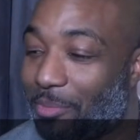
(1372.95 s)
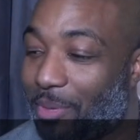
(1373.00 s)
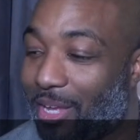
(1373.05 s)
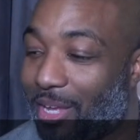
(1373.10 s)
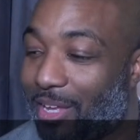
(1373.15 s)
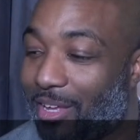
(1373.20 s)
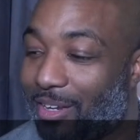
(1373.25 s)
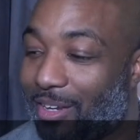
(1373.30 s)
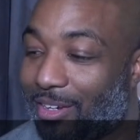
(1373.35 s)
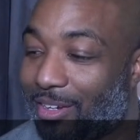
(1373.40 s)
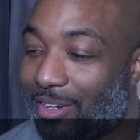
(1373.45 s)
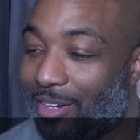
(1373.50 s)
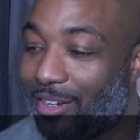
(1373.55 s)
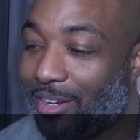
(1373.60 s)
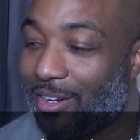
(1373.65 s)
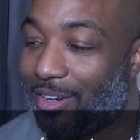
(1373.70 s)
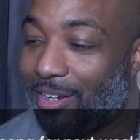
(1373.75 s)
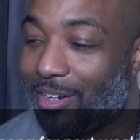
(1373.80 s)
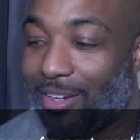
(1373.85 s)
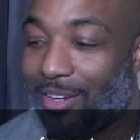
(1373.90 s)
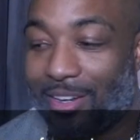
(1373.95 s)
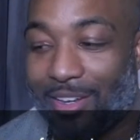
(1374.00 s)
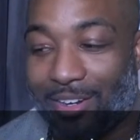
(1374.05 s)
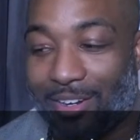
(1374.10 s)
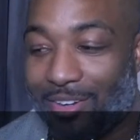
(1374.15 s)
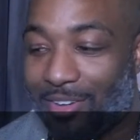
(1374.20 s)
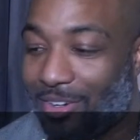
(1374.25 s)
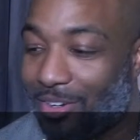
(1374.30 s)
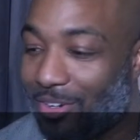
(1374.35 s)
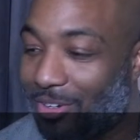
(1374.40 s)
man. I
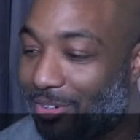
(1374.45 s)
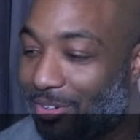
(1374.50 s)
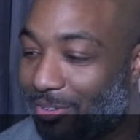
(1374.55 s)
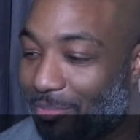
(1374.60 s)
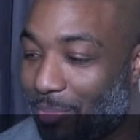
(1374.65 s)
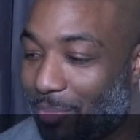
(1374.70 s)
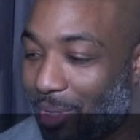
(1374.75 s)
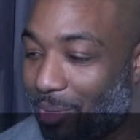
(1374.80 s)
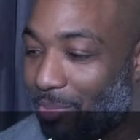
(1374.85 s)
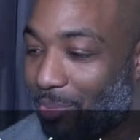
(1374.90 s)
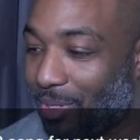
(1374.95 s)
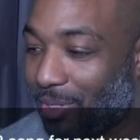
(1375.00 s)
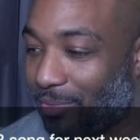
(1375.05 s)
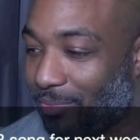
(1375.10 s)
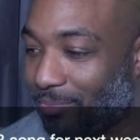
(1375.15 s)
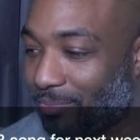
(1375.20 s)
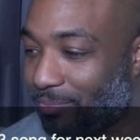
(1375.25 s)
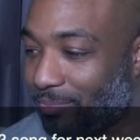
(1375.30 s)
don't know. Maybe.